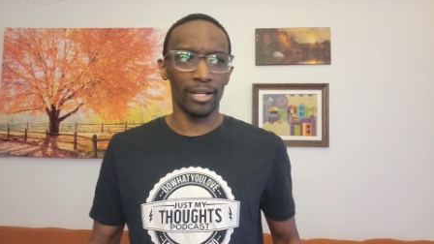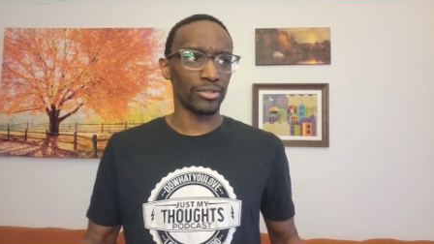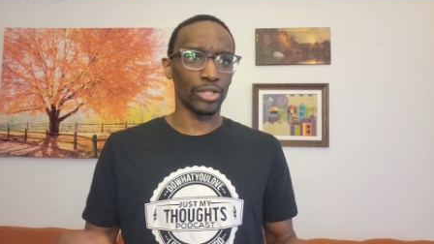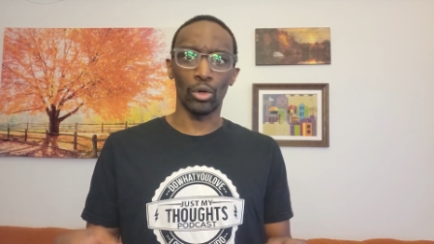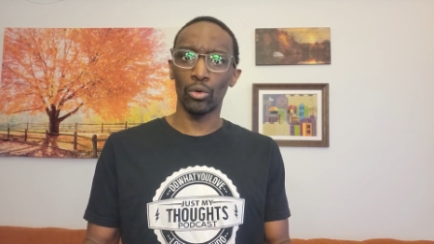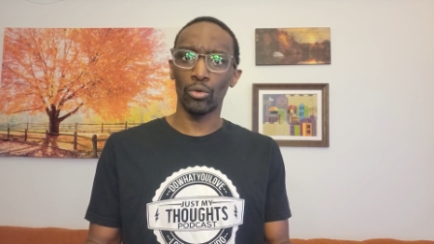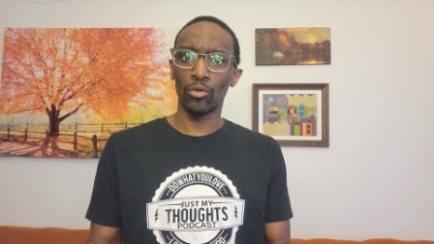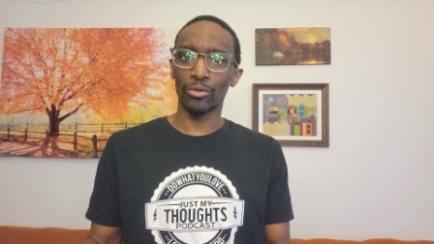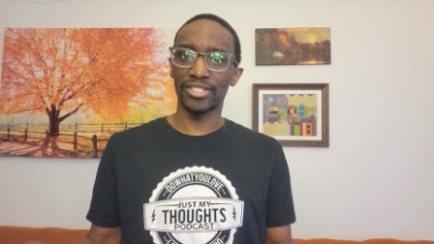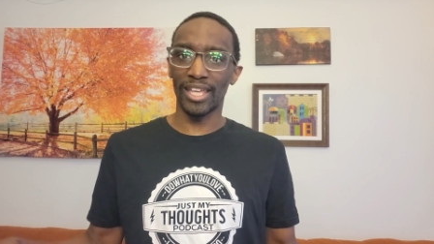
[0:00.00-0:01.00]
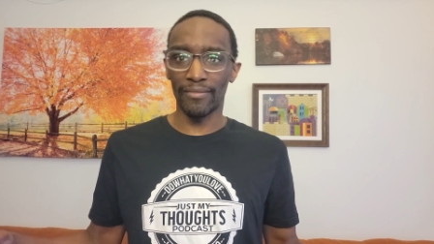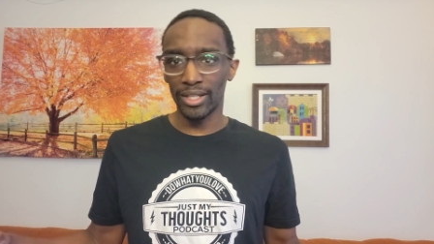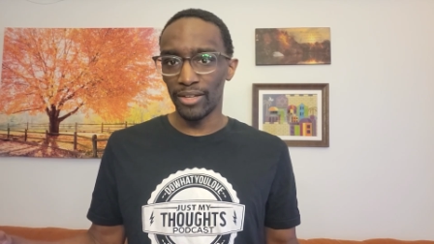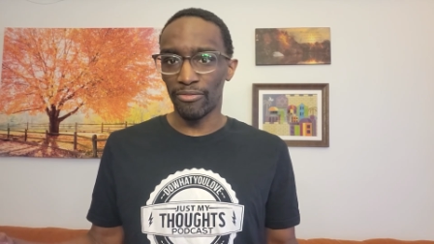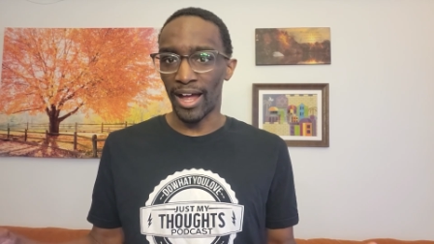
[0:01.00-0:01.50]
it's a cool
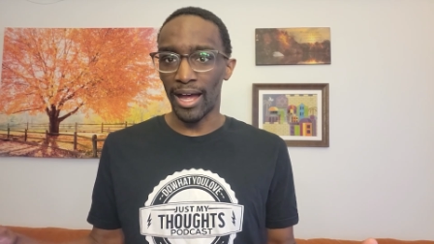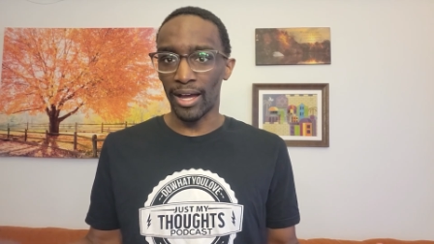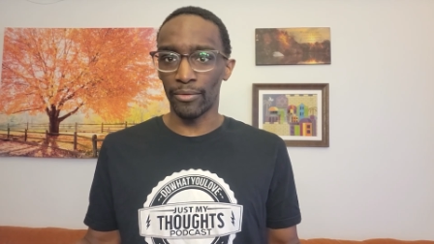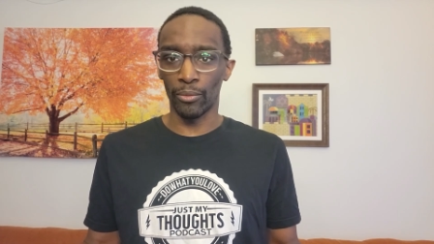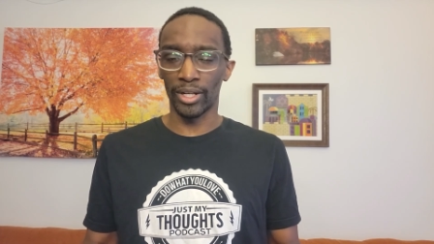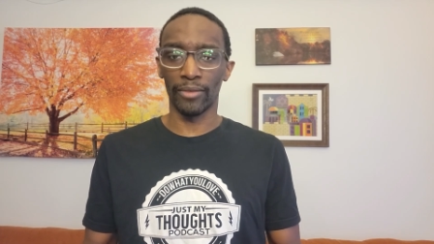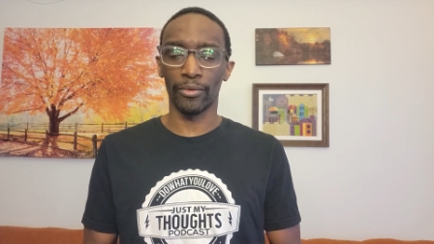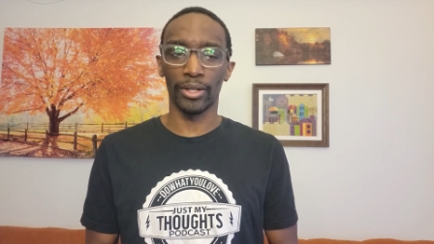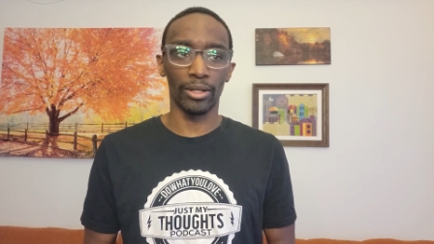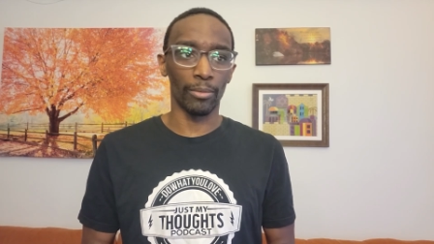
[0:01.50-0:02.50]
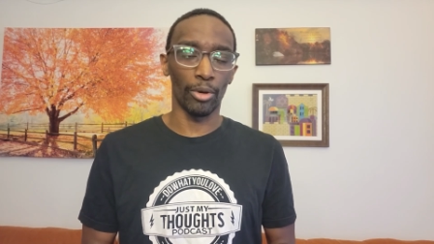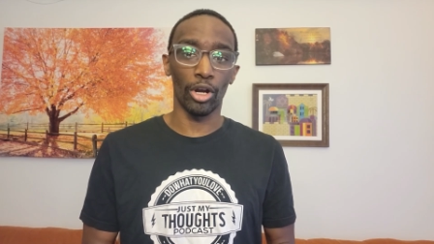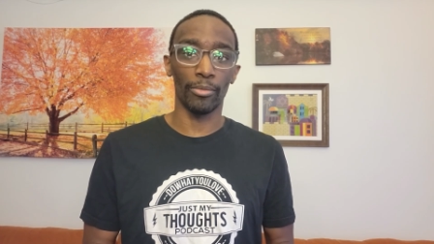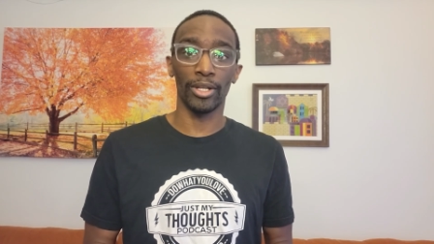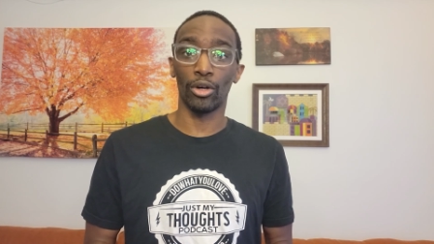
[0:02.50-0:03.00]
75 or whatever in the
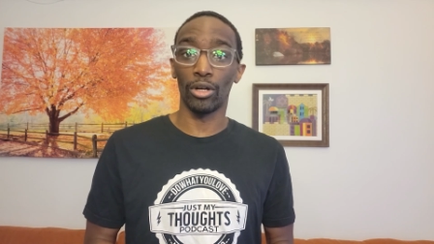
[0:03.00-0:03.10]
apartment.